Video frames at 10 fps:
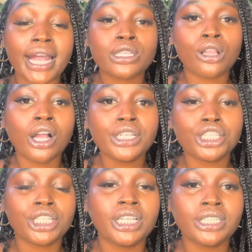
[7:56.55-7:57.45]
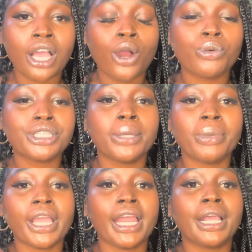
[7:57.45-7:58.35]
As long as she's
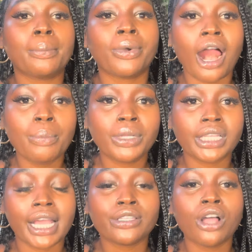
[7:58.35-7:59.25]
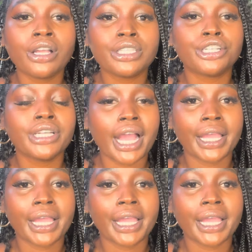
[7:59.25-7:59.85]
reciprocating it properly, as long as you're not